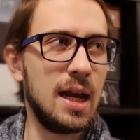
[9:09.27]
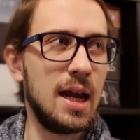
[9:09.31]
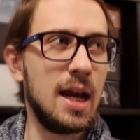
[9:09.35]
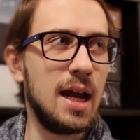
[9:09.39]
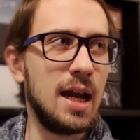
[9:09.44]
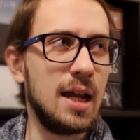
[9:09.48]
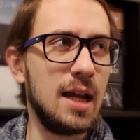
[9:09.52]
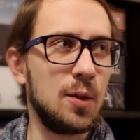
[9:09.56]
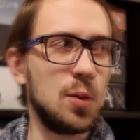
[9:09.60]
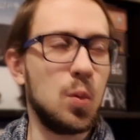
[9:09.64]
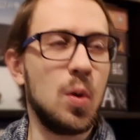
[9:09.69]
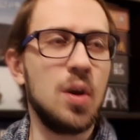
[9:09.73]

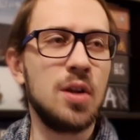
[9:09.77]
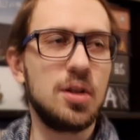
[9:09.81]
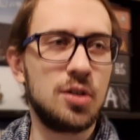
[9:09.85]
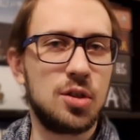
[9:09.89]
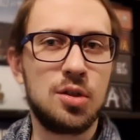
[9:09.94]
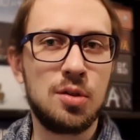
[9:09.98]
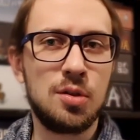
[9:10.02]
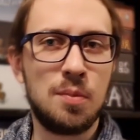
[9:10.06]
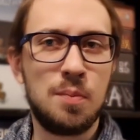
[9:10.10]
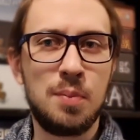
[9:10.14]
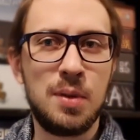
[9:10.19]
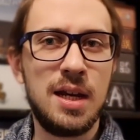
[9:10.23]
it wants
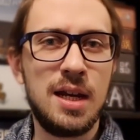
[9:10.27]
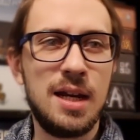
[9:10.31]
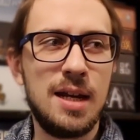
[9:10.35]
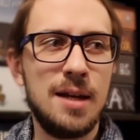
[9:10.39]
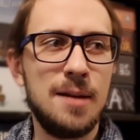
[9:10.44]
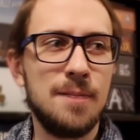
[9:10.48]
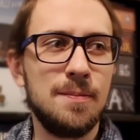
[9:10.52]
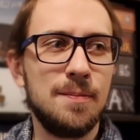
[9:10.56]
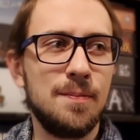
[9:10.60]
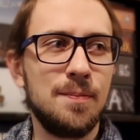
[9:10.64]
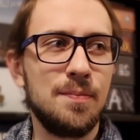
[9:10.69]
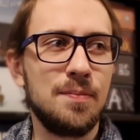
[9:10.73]
to
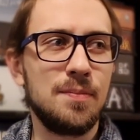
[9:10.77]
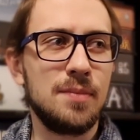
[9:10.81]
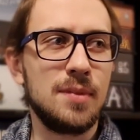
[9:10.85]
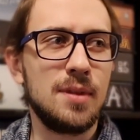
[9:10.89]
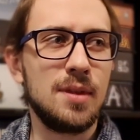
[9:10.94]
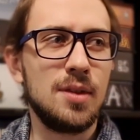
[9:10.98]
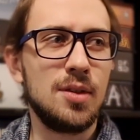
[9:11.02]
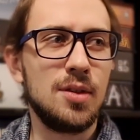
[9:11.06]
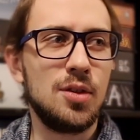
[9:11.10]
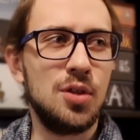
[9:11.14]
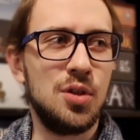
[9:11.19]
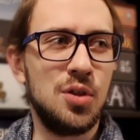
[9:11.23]
be
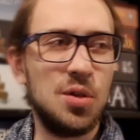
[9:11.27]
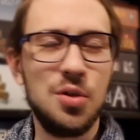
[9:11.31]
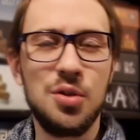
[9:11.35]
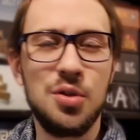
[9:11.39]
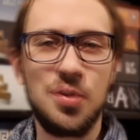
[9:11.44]
too